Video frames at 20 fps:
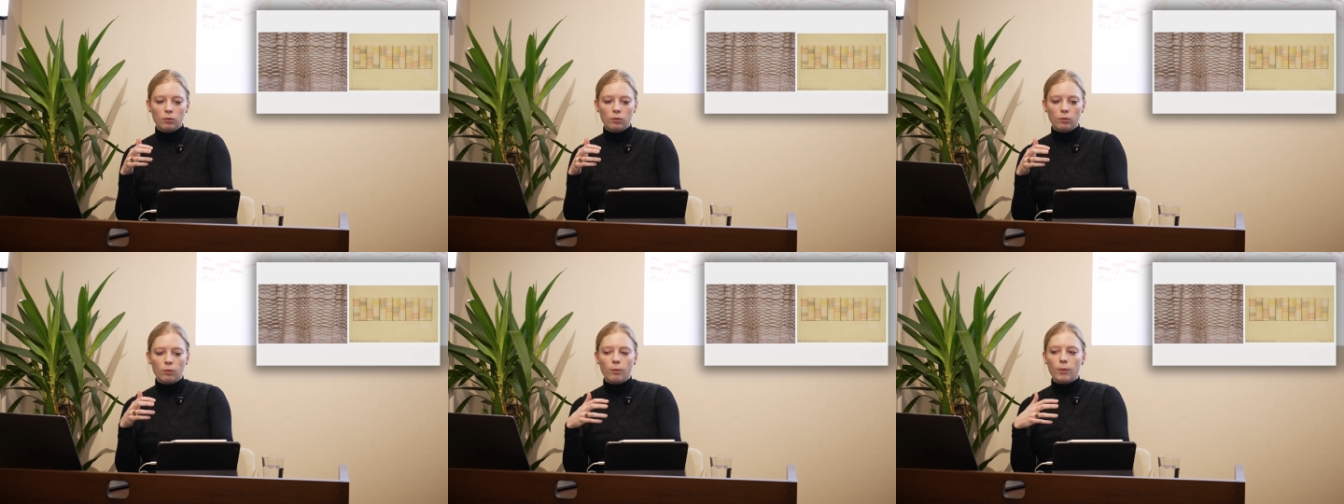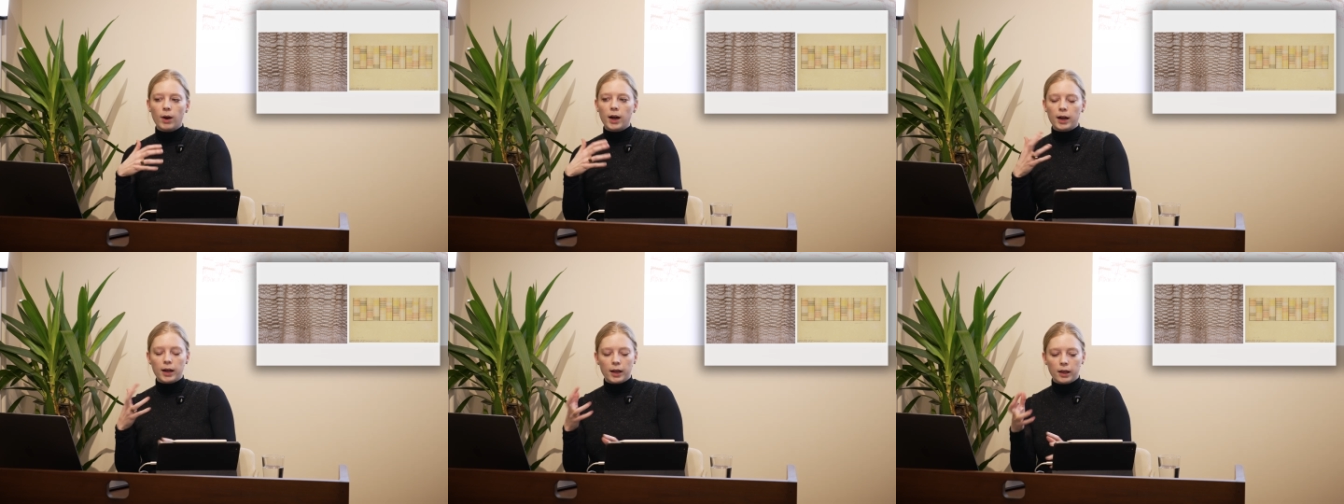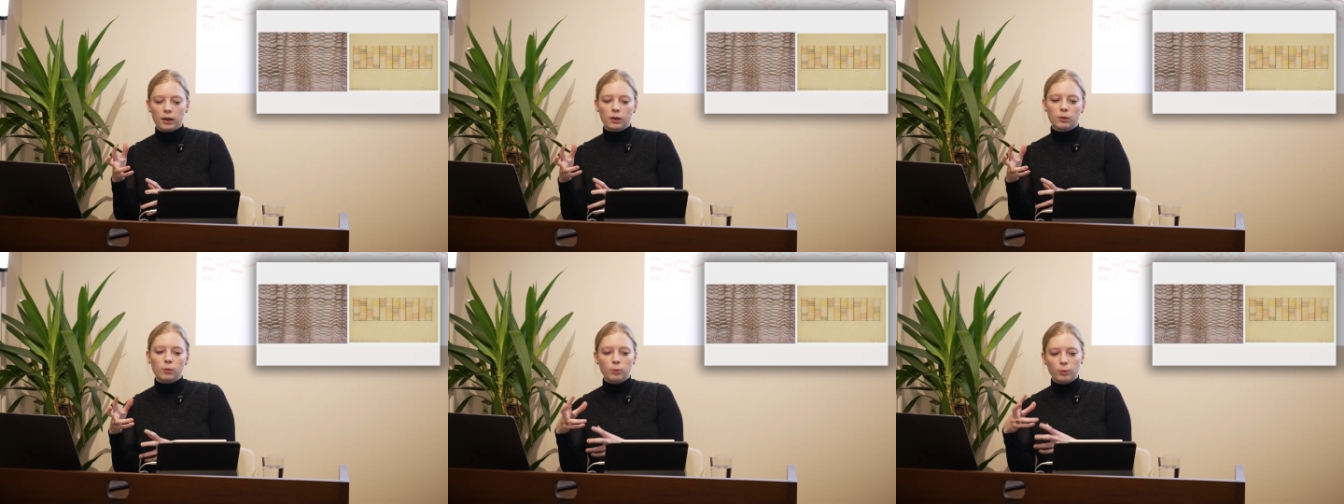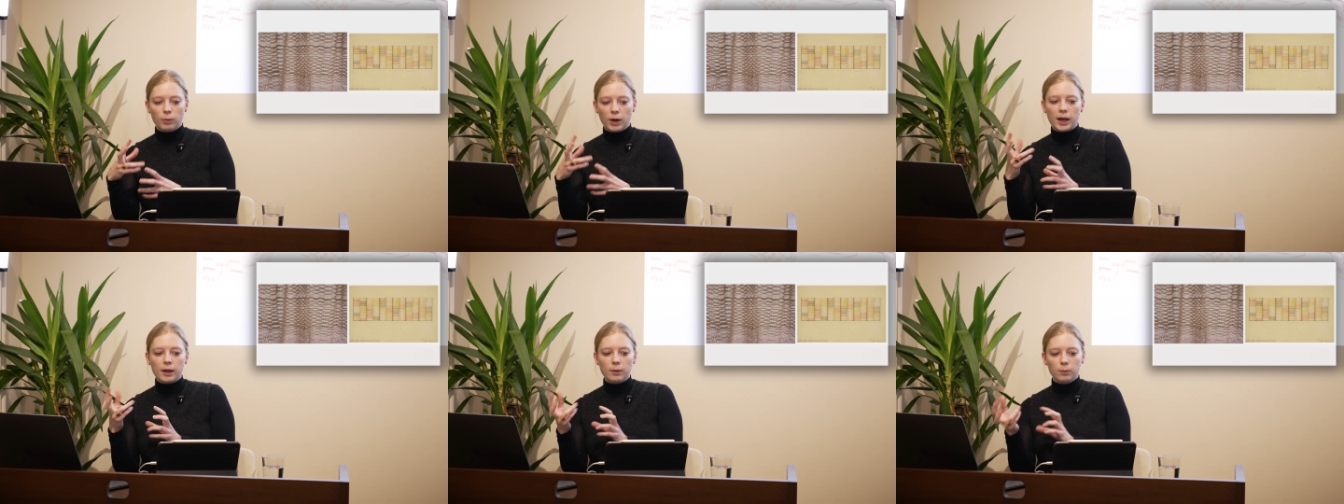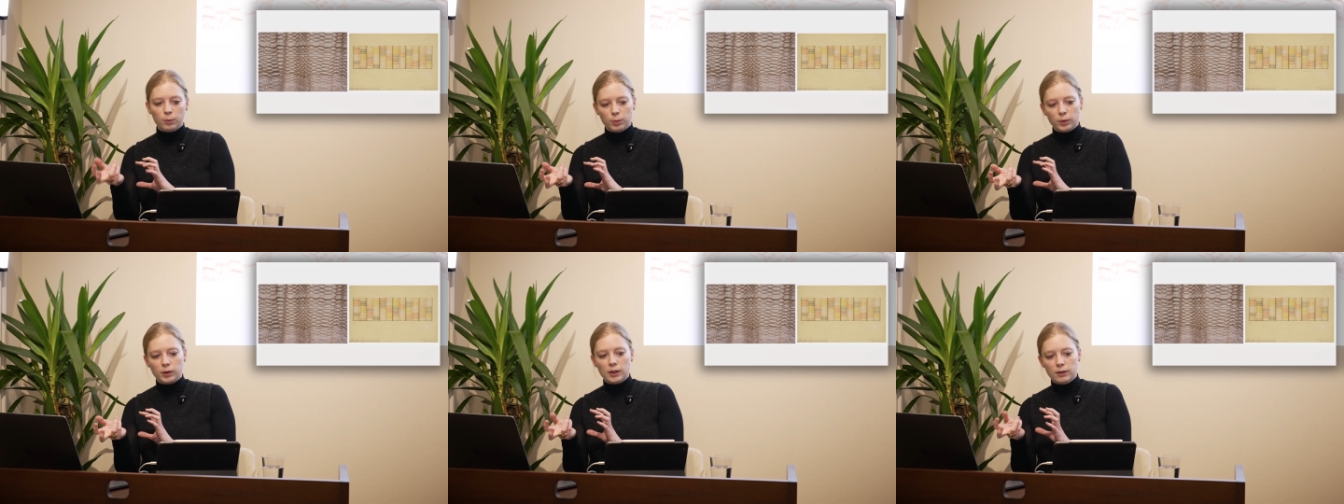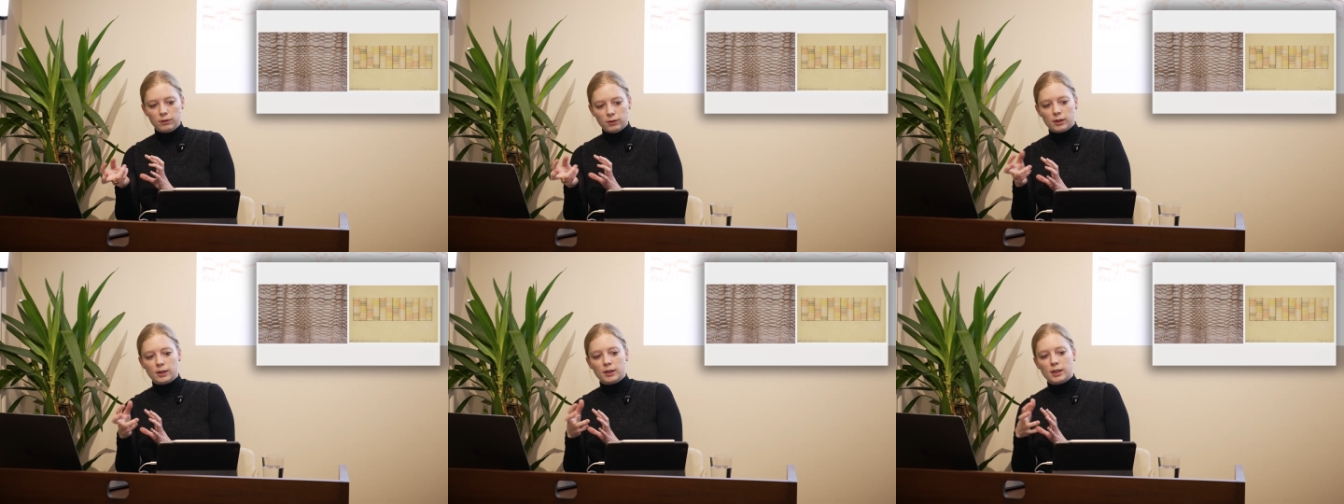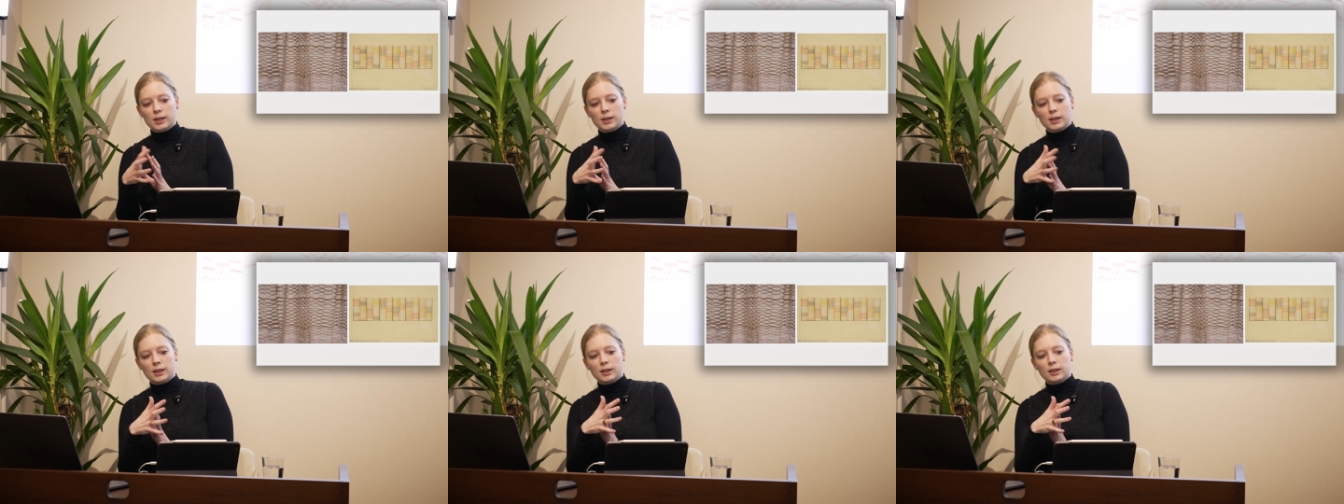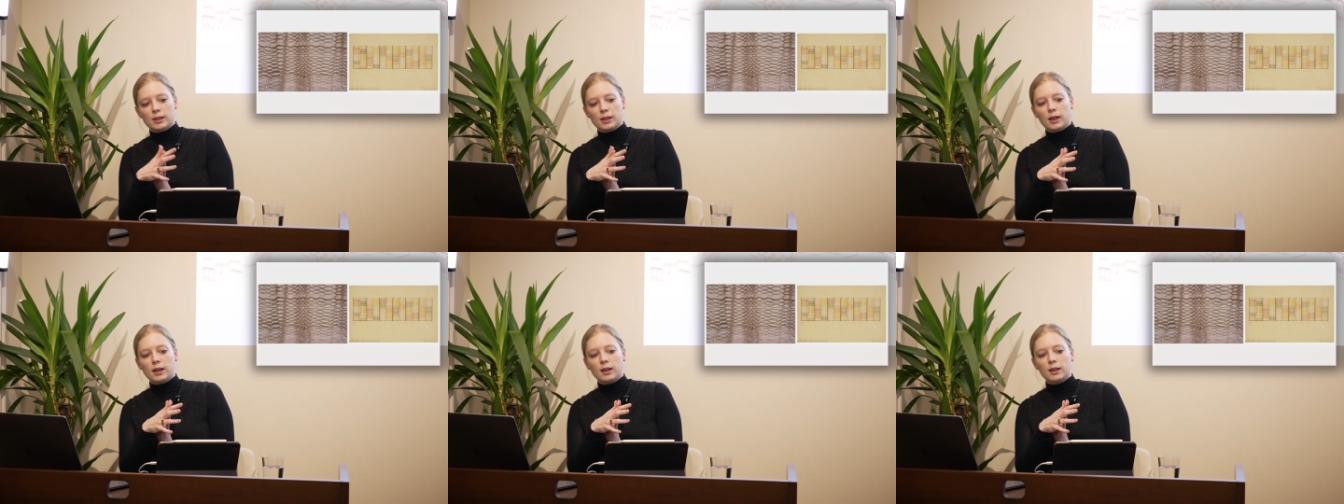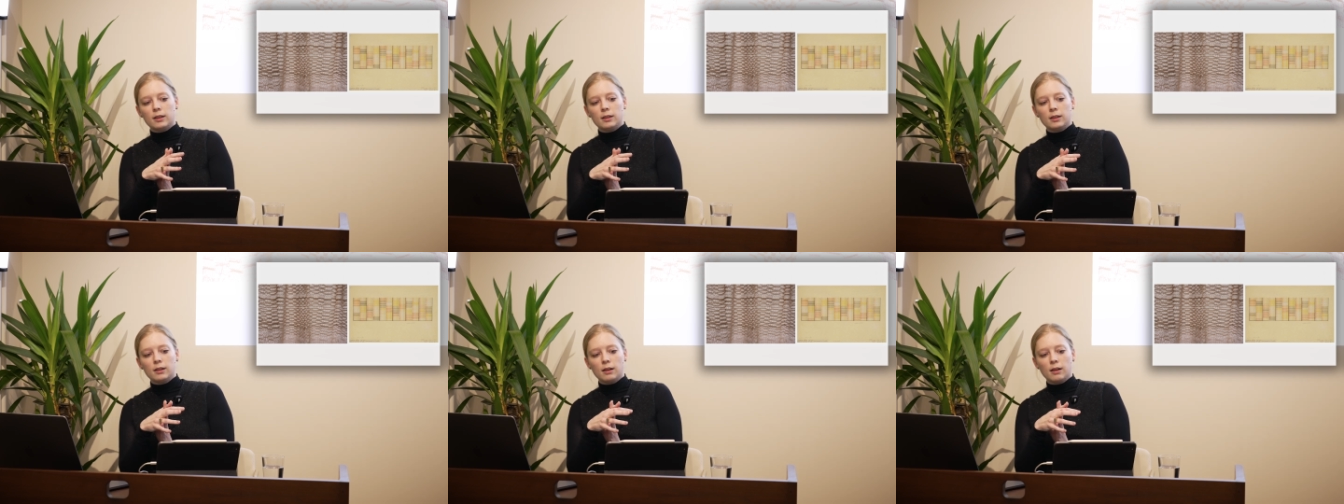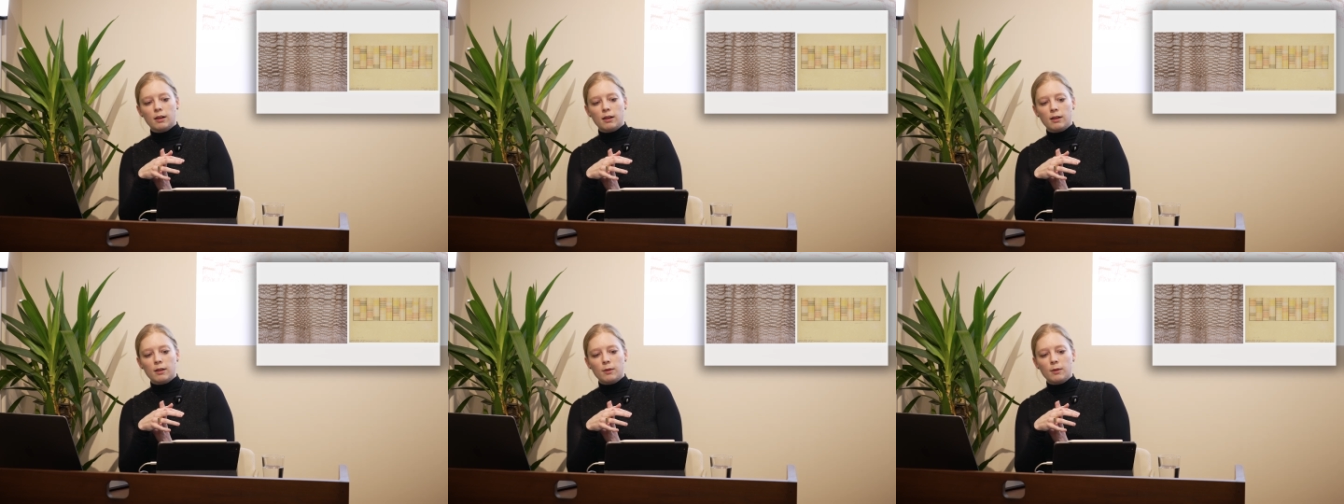my belief on this is that